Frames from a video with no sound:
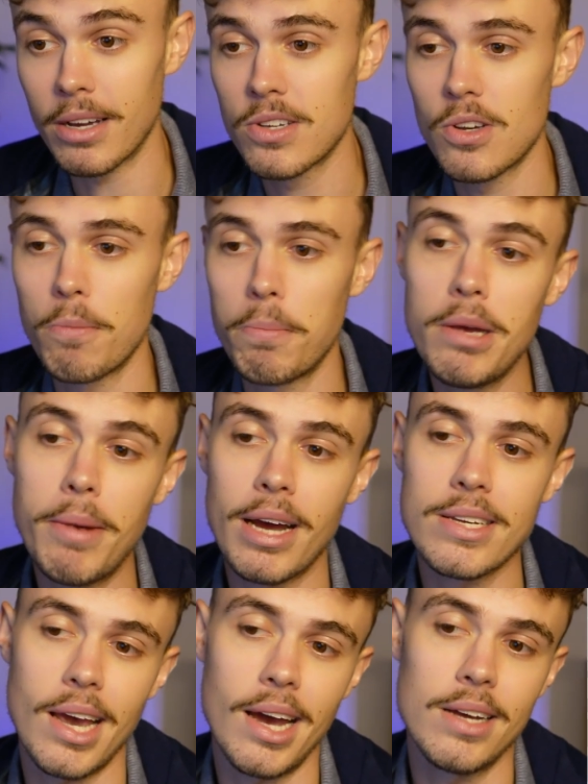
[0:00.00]
So
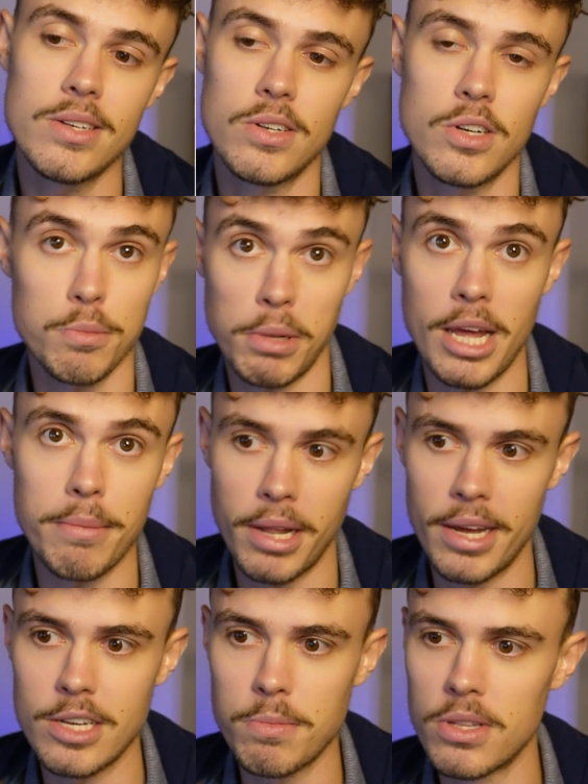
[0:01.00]
PMax has display
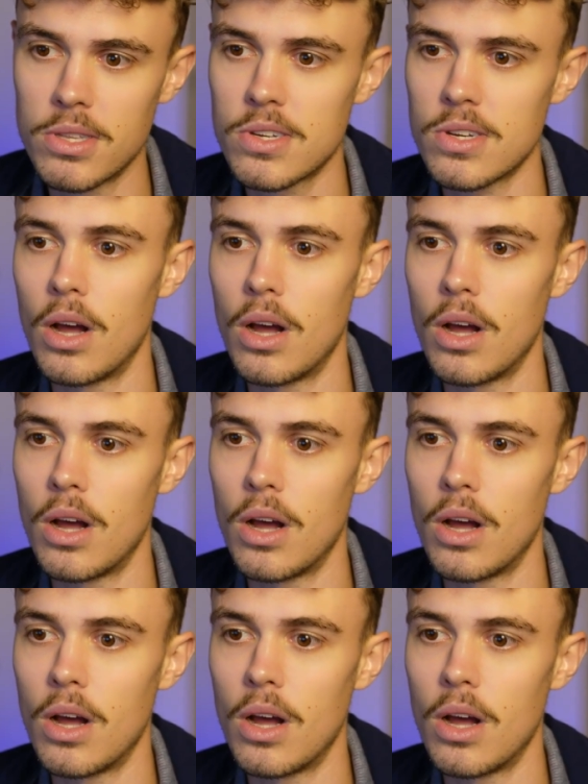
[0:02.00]
placements